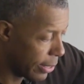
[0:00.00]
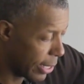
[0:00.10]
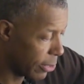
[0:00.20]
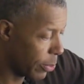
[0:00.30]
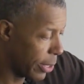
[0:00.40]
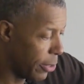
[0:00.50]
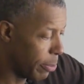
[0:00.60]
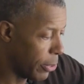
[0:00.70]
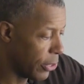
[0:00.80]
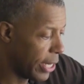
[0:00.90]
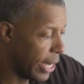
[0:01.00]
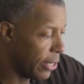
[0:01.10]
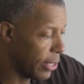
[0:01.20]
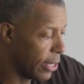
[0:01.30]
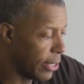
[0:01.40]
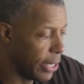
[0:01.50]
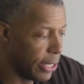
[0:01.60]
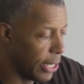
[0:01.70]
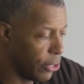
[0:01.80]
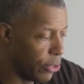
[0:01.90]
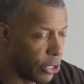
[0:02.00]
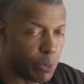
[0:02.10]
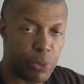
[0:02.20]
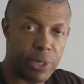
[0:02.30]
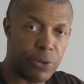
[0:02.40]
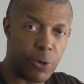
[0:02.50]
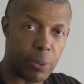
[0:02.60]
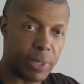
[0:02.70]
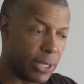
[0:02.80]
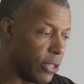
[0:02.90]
That's where you put your cannula on, and then you just breathe normally.